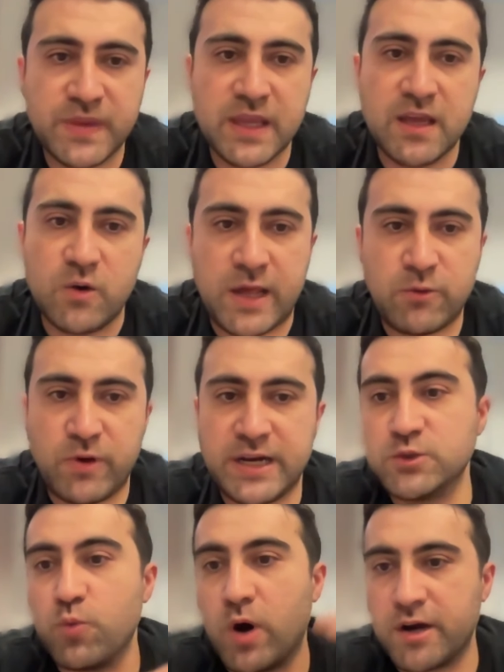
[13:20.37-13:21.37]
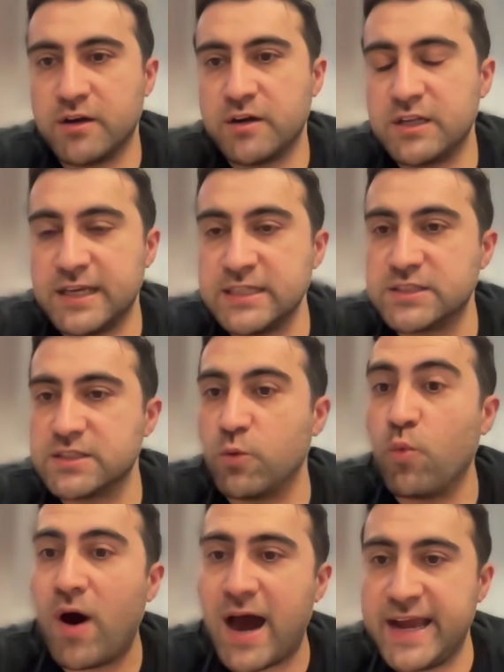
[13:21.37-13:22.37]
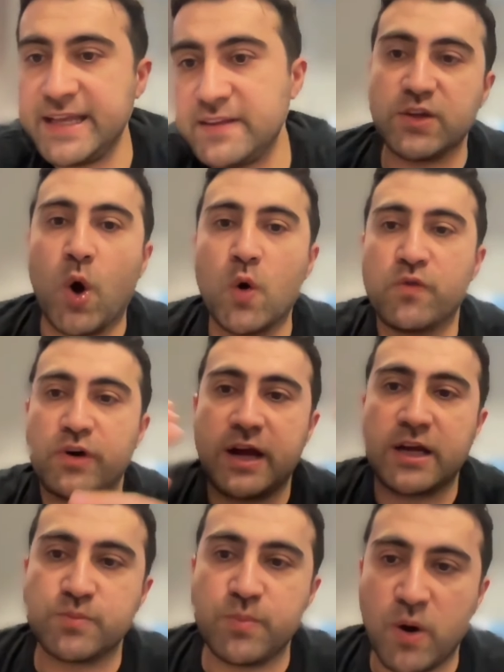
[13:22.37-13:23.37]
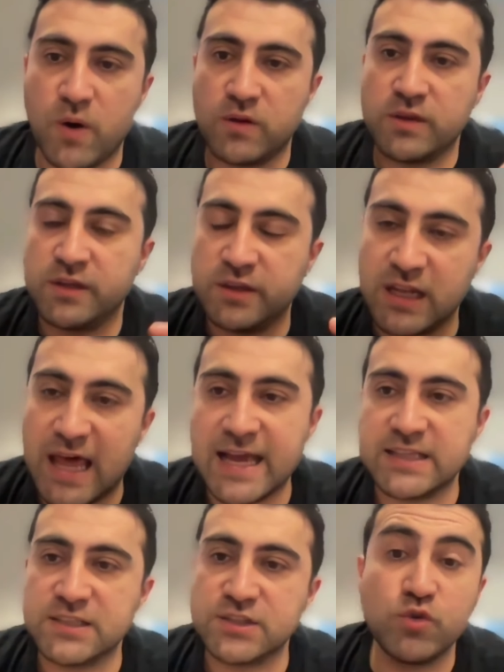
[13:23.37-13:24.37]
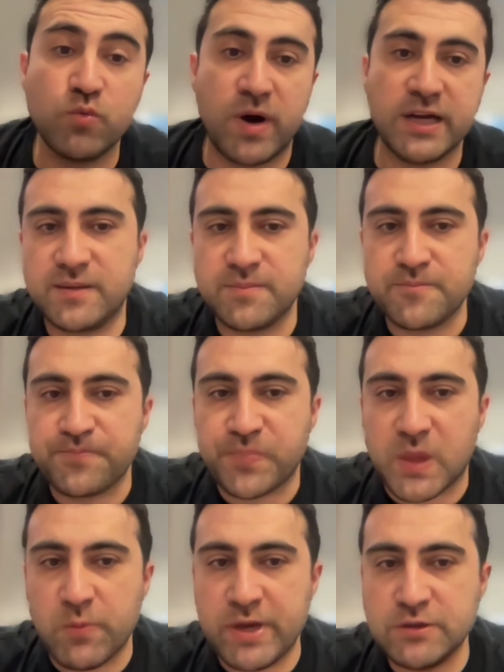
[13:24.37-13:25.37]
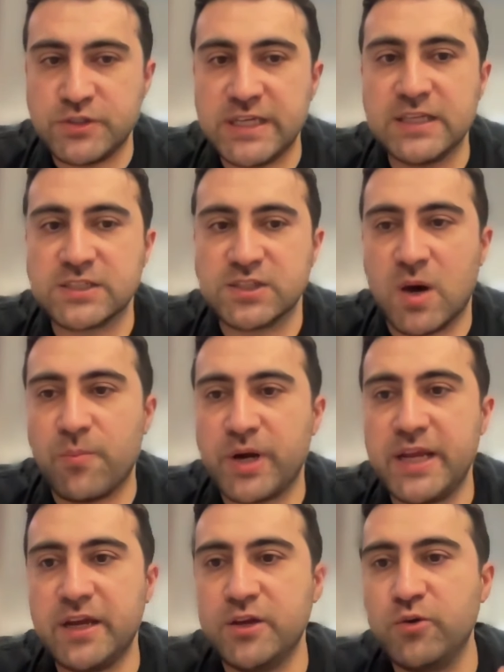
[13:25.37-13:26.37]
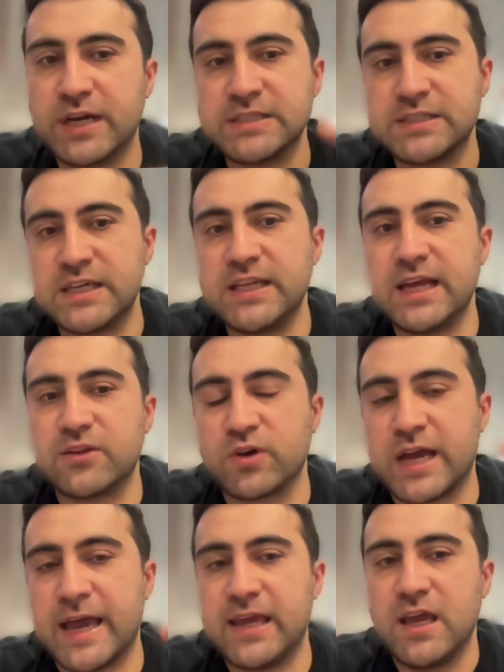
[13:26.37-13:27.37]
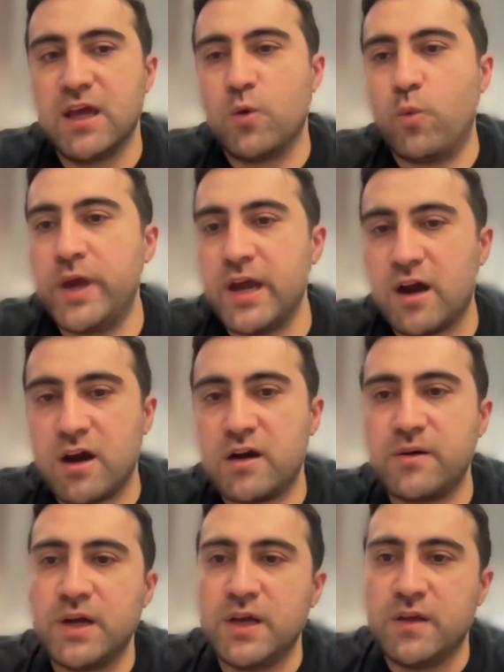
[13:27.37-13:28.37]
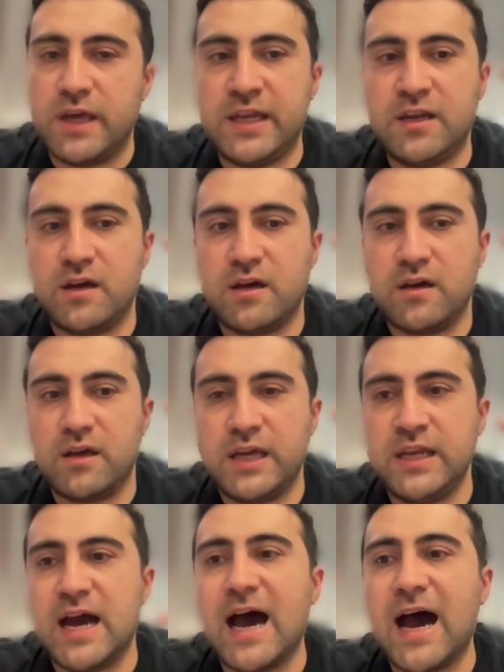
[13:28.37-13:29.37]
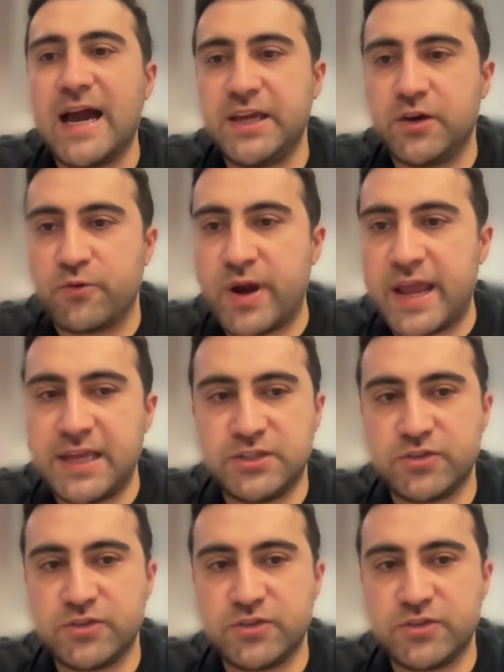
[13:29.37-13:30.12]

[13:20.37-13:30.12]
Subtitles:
And when it's 100, it's white. Overexposed. The light is too much. When you see this number here, you can see that, okay, we are in a higher range.